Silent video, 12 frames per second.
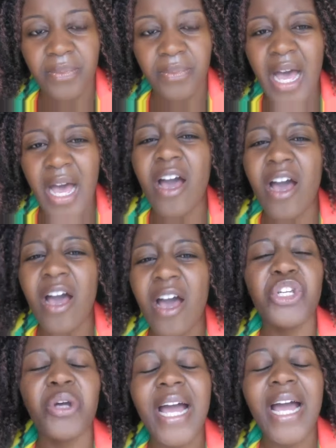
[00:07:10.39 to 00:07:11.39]
I ask
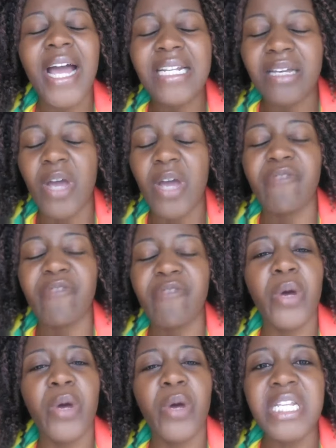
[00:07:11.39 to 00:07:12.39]
you kindly,
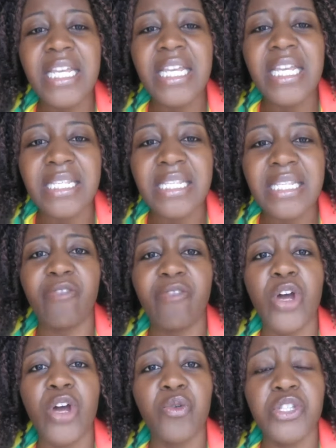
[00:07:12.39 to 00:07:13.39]
everyone who's listening
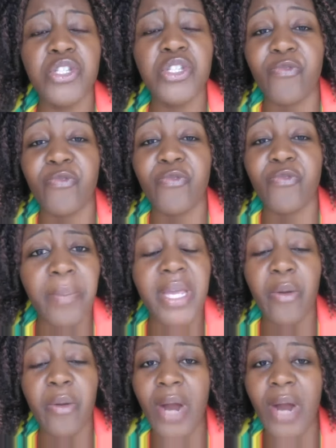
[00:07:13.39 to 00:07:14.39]
and everyone who's viewing
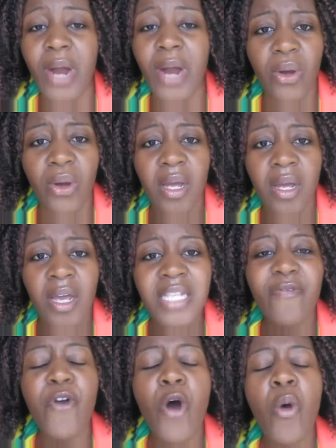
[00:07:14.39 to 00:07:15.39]
me right now,
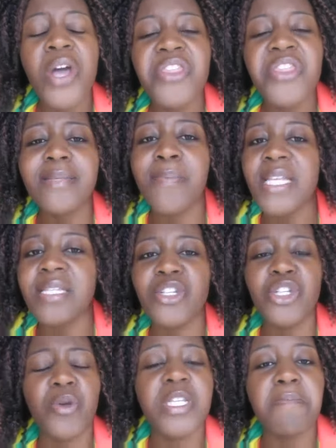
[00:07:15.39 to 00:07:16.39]
forward this
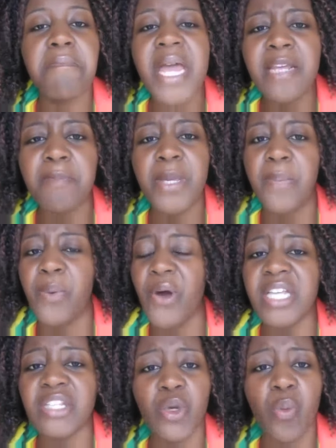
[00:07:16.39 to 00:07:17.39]
message to as many people
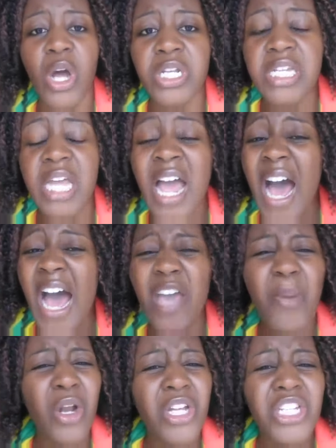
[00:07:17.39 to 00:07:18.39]
as you want. I
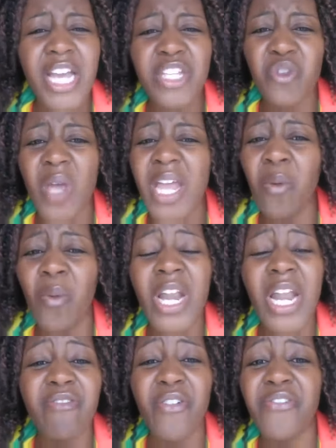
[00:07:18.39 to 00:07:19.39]
apologize to anyone
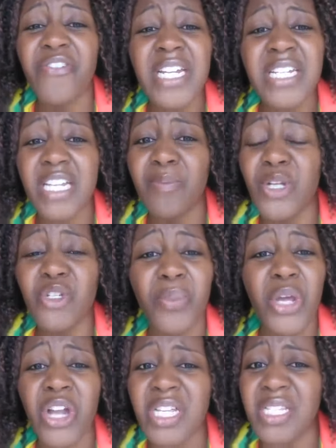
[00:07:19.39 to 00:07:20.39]
I've offended, but to
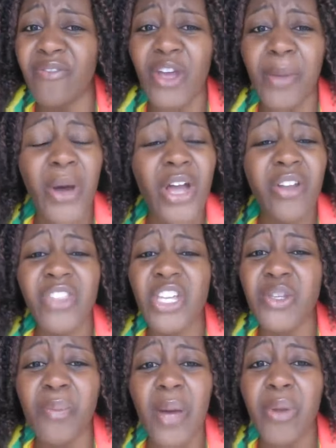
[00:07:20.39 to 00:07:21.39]
be honest, if you're part of the
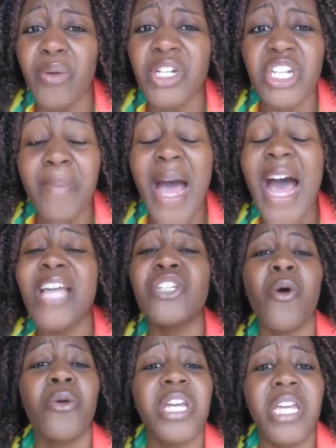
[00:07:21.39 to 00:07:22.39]
Zimbabwe regime, I
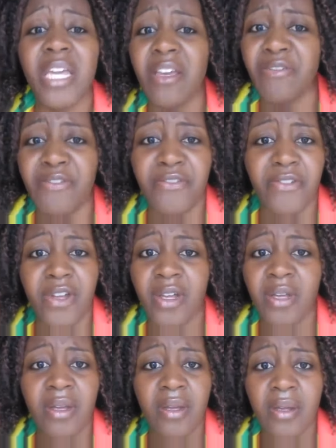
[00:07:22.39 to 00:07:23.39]
don't give.
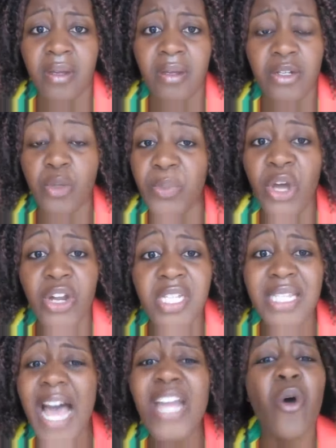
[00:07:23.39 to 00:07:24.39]
To be honest,
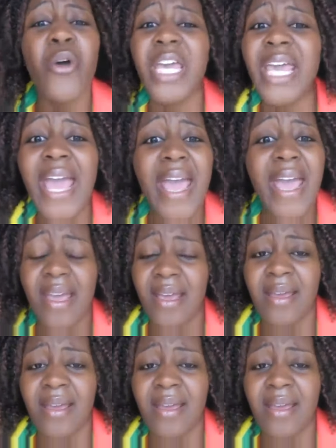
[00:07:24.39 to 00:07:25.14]
I don't care.